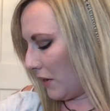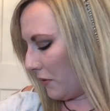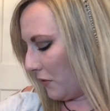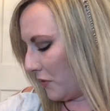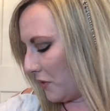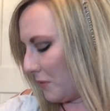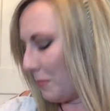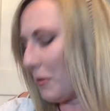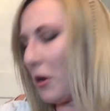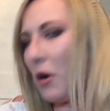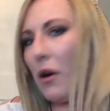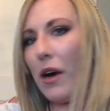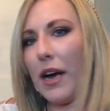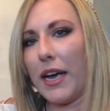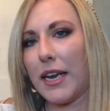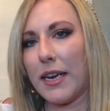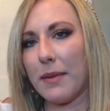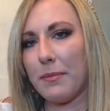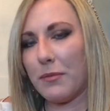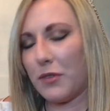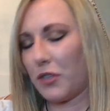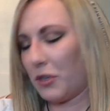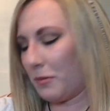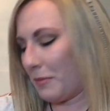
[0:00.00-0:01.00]
small
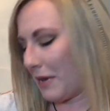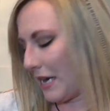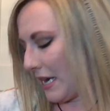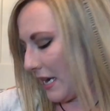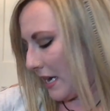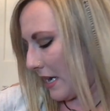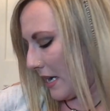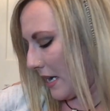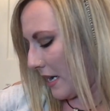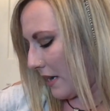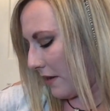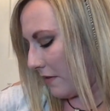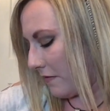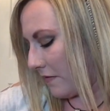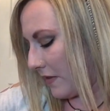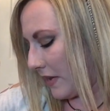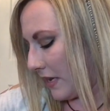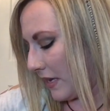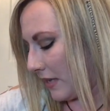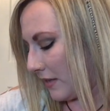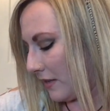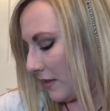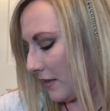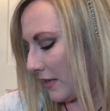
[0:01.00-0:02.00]
items you may have.
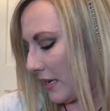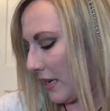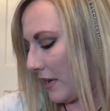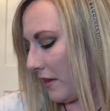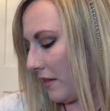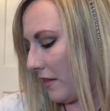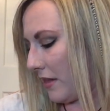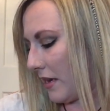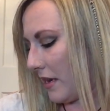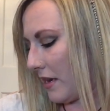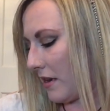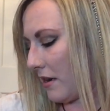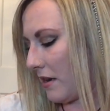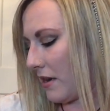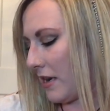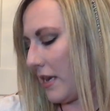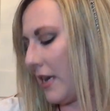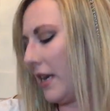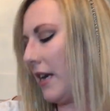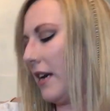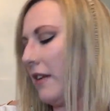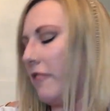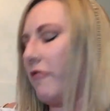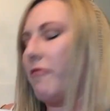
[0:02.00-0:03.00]
And inside of there,
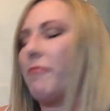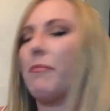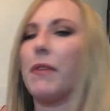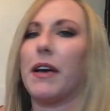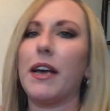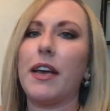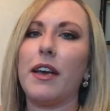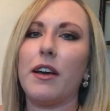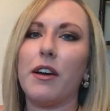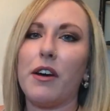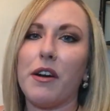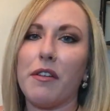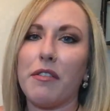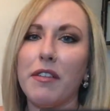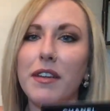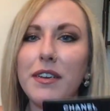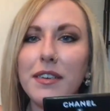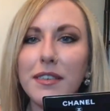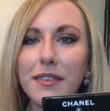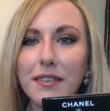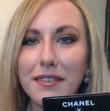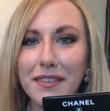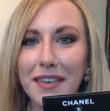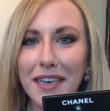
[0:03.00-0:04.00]
I have my
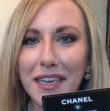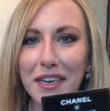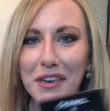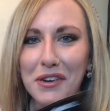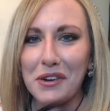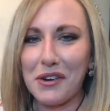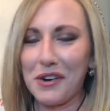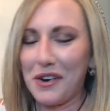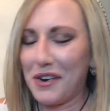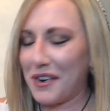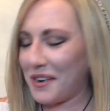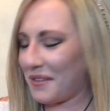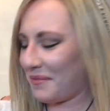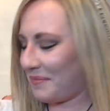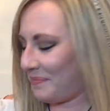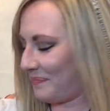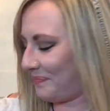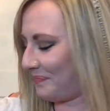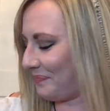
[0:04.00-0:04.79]
authenticity card.